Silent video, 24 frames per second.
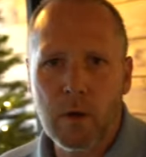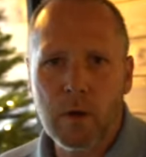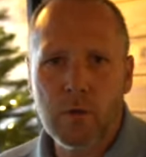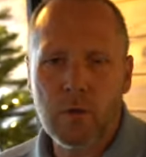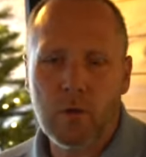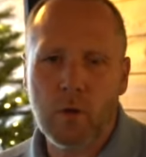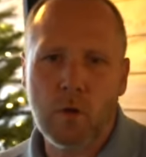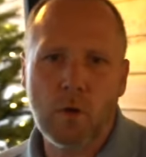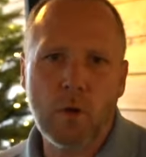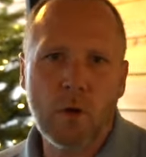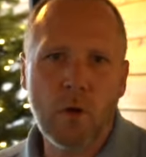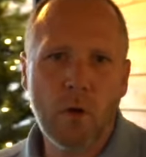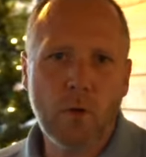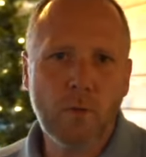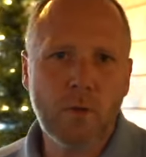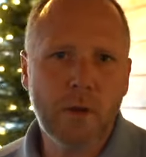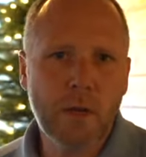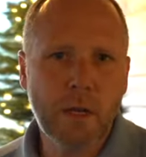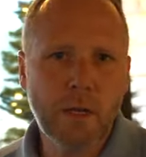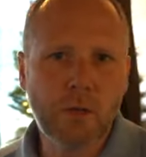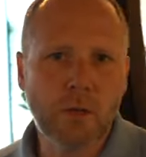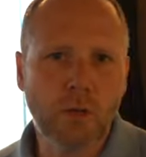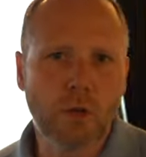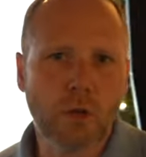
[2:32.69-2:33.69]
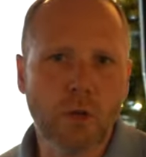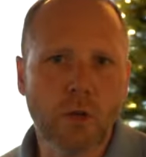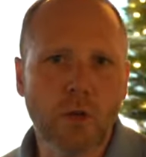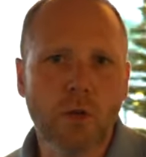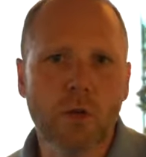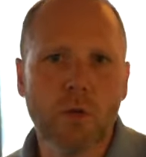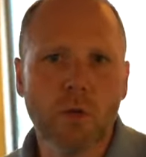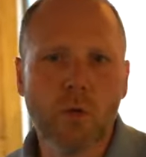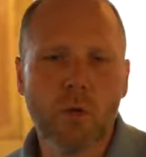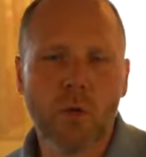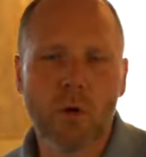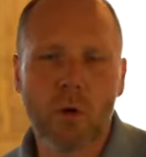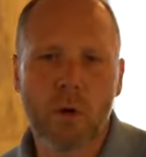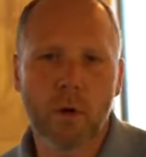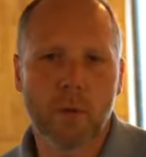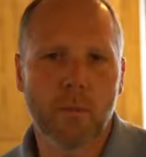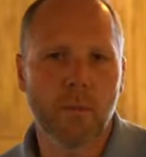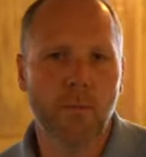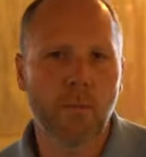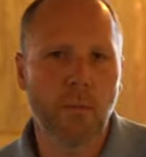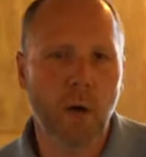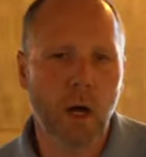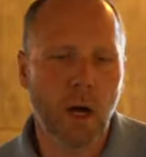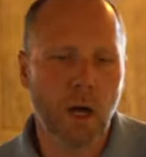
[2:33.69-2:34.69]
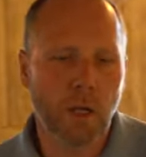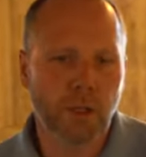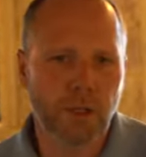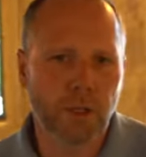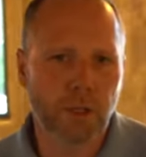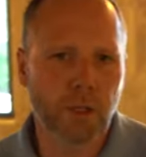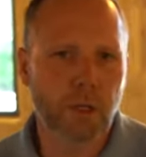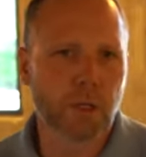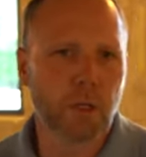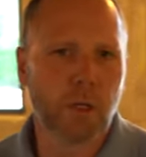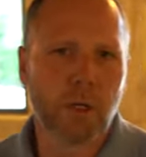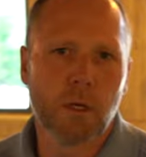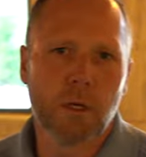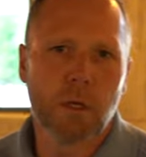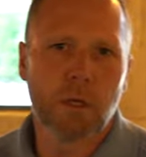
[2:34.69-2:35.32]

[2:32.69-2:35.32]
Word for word: So you don't need too much